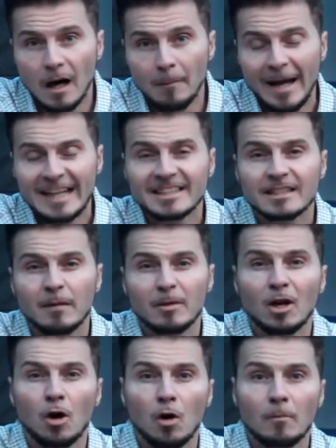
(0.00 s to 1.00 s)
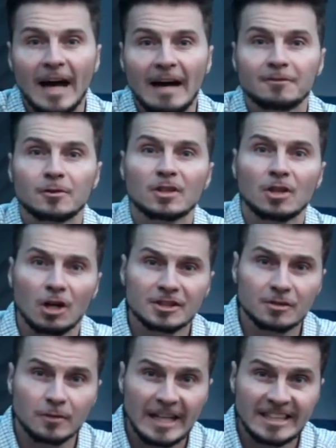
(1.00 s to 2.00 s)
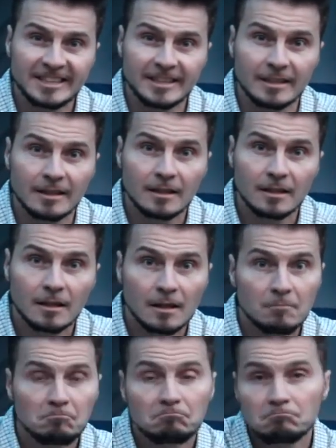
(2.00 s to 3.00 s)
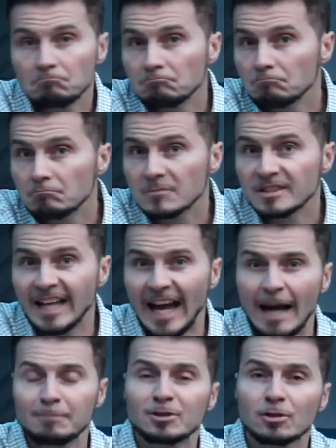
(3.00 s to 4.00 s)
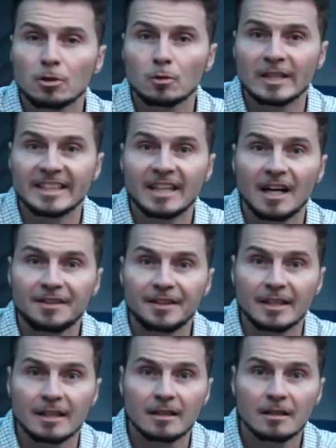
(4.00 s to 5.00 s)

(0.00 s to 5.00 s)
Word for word: Imagine coming home after incarceration to absolutely nothing.